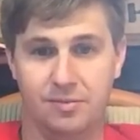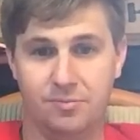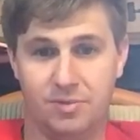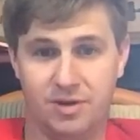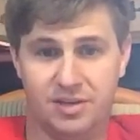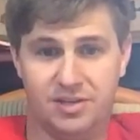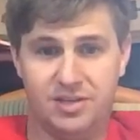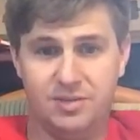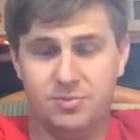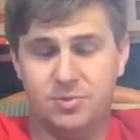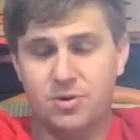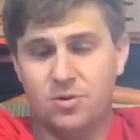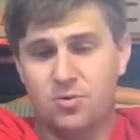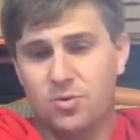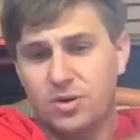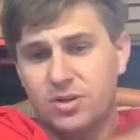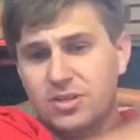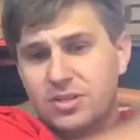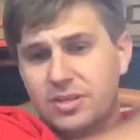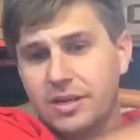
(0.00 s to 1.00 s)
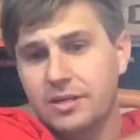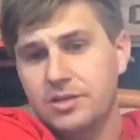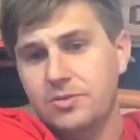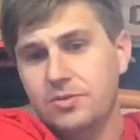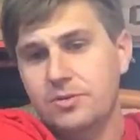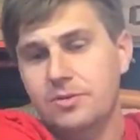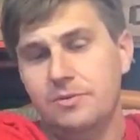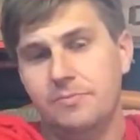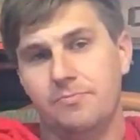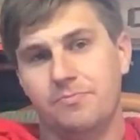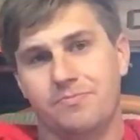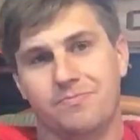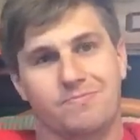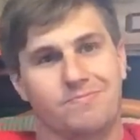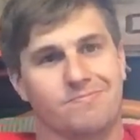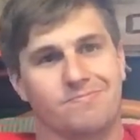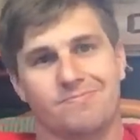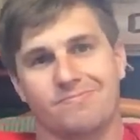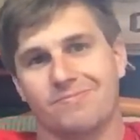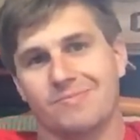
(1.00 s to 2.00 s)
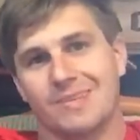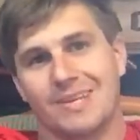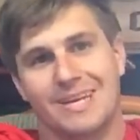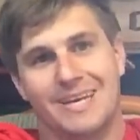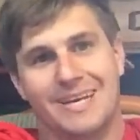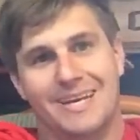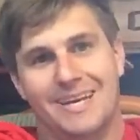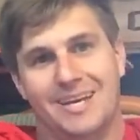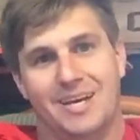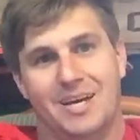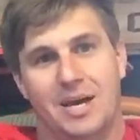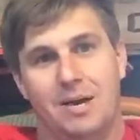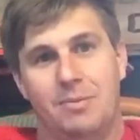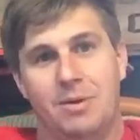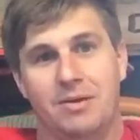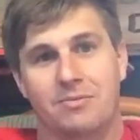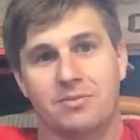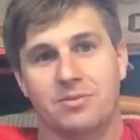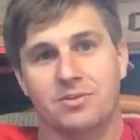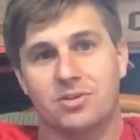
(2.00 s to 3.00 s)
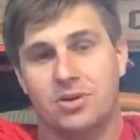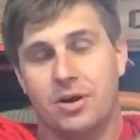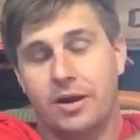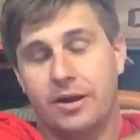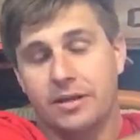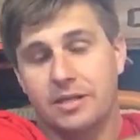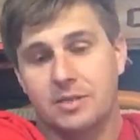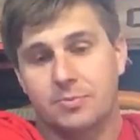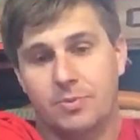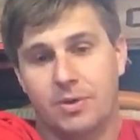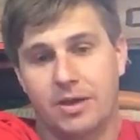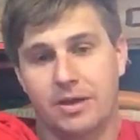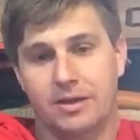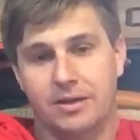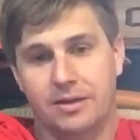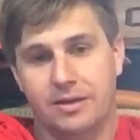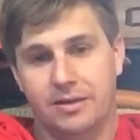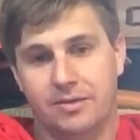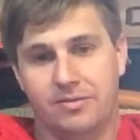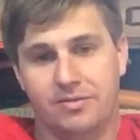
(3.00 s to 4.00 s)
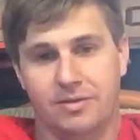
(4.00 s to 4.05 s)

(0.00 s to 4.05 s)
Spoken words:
My typical work schedule, I'm not even going to try to explain it.